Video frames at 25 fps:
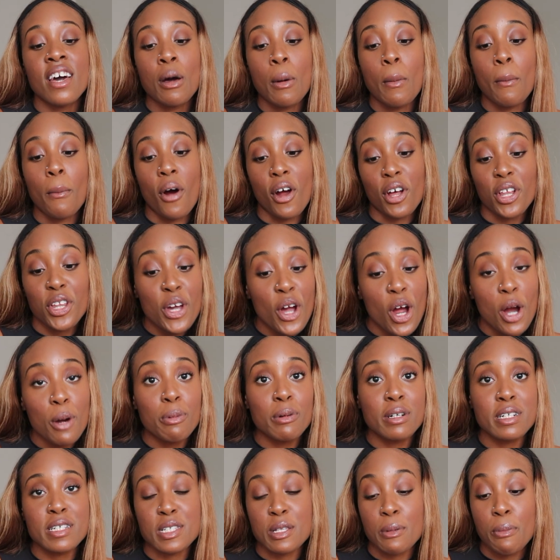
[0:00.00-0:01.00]
Marley
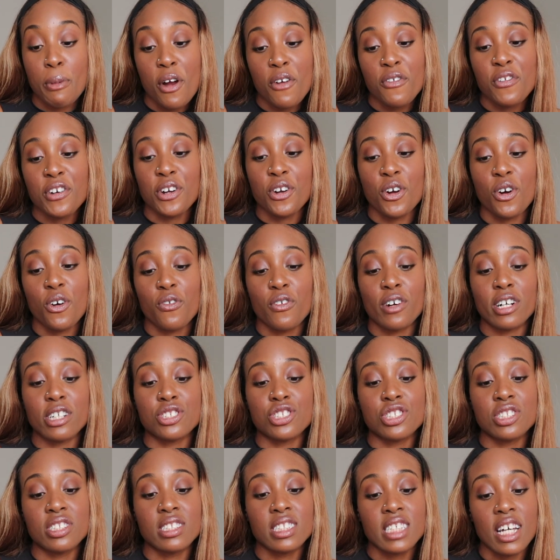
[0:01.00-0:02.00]
Harper is a perfect
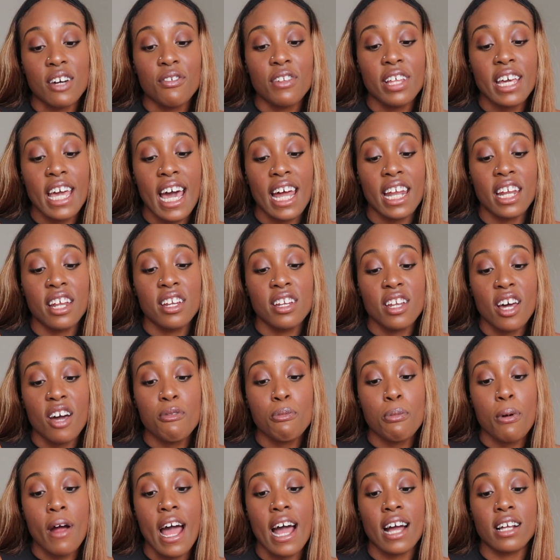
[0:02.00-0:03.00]
girlfriend. She's definitely had
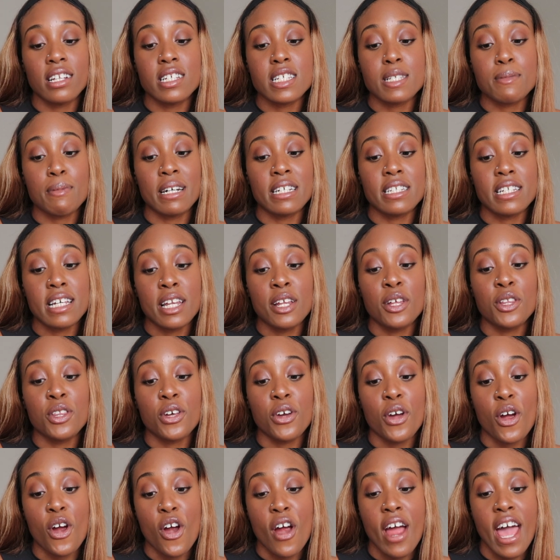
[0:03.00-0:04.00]
enough practice by dating
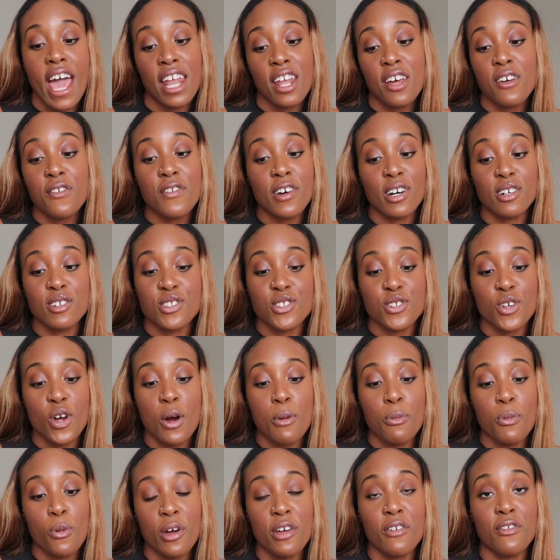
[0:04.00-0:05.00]
her NFL
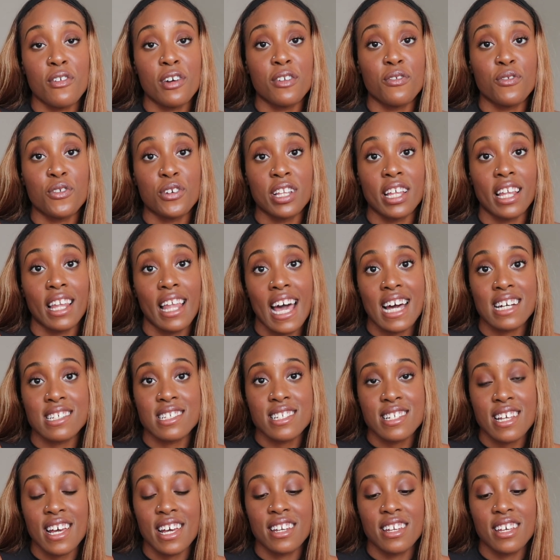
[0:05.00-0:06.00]
star boyfriend for the
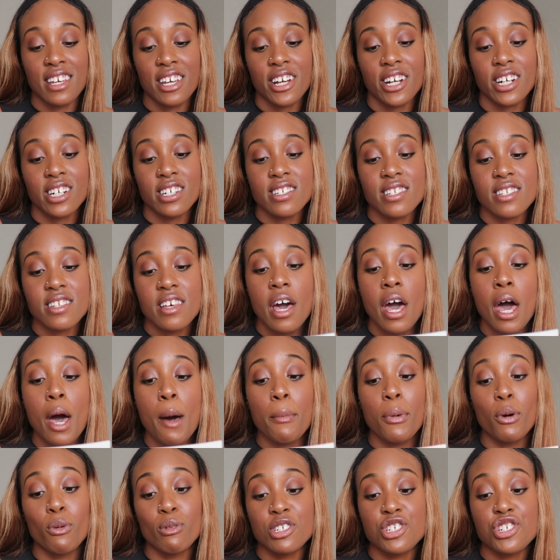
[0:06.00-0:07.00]
last 10 years.
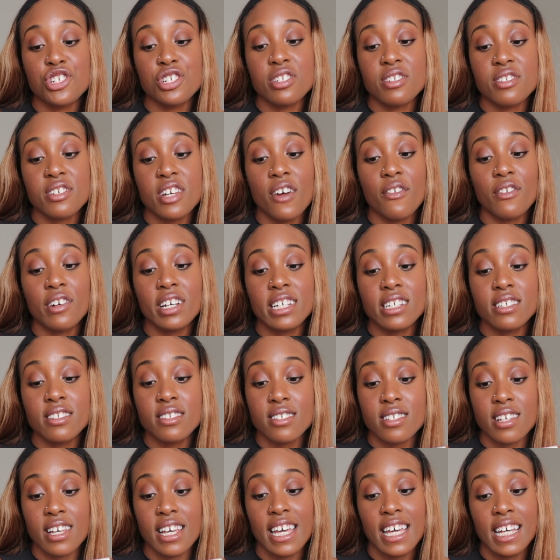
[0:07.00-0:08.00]
But when she discovers
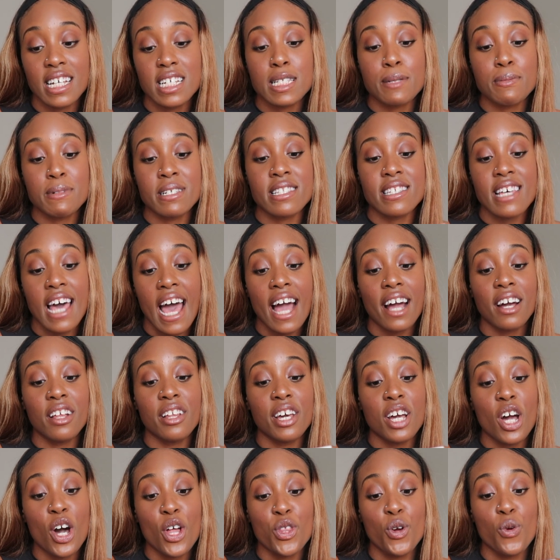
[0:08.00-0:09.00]
he has been
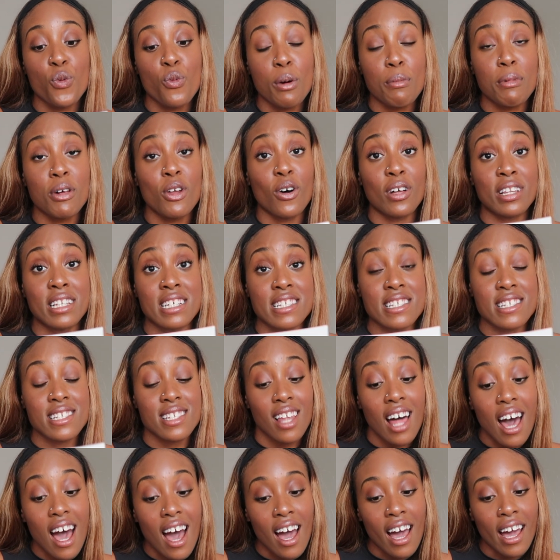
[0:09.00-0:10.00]
tackling other women on the
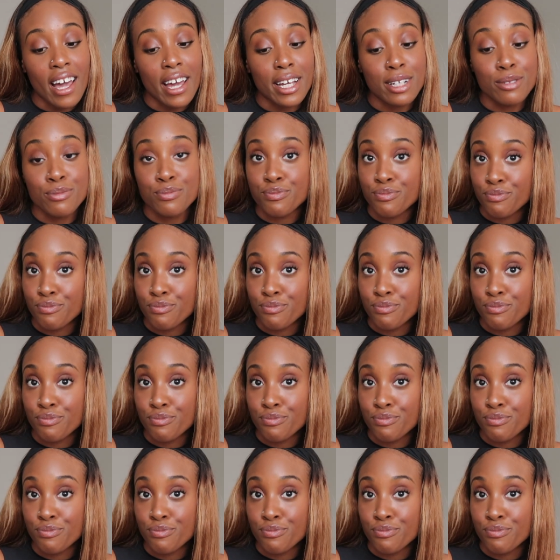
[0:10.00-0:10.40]
sly,